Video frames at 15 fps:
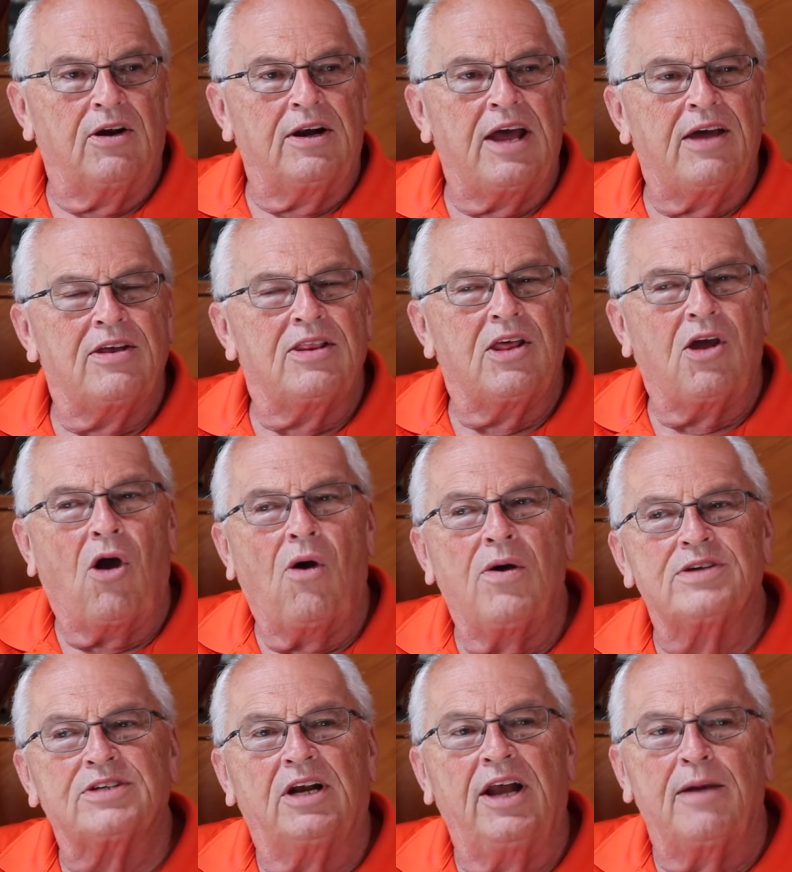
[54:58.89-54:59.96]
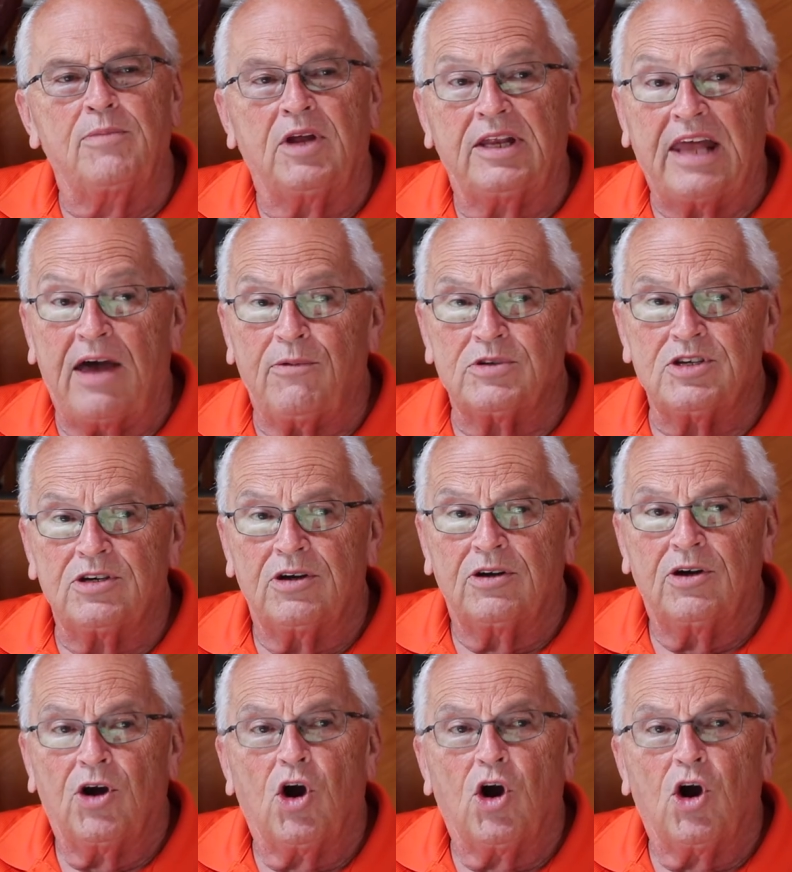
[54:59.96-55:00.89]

and they always claimed that was